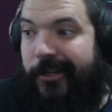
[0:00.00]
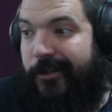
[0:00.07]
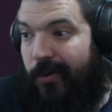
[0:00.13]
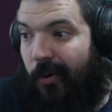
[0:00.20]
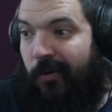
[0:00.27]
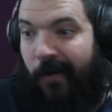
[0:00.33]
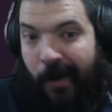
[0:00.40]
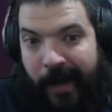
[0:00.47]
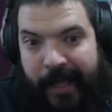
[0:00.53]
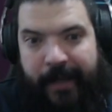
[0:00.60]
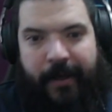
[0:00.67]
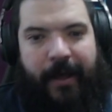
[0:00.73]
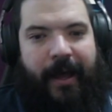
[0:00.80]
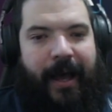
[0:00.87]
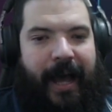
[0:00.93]
all right,
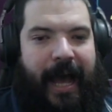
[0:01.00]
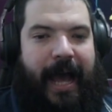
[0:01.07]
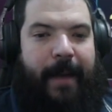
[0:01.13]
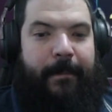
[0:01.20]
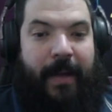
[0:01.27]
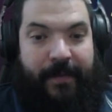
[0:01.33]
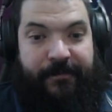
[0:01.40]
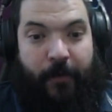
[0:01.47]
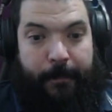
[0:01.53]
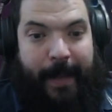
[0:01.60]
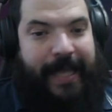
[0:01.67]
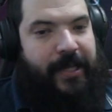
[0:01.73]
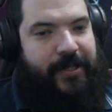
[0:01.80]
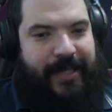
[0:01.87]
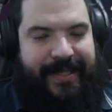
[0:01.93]
for
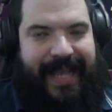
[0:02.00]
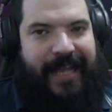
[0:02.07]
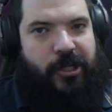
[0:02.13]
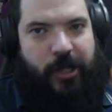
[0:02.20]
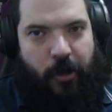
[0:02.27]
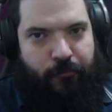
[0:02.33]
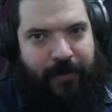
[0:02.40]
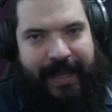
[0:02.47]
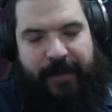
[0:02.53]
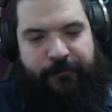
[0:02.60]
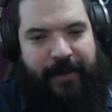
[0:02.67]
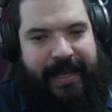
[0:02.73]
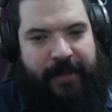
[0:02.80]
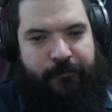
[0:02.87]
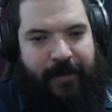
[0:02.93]
Beast is actually a really,
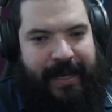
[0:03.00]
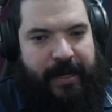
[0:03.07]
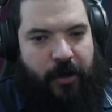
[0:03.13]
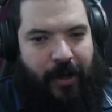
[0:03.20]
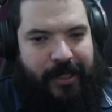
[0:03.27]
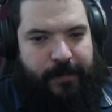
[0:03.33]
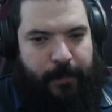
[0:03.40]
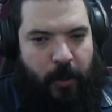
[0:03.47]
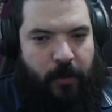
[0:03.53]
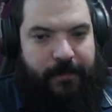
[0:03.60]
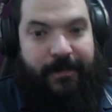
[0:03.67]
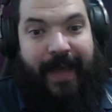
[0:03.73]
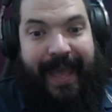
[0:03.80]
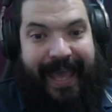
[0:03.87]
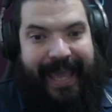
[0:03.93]
really, really nice move
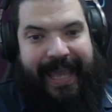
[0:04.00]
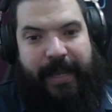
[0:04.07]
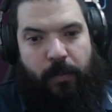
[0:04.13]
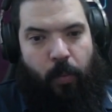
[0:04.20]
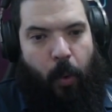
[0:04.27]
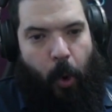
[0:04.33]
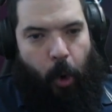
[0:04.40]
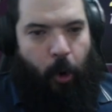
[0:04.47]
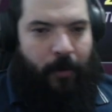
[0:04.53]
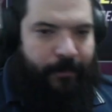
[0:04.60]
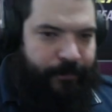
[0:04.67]
in War.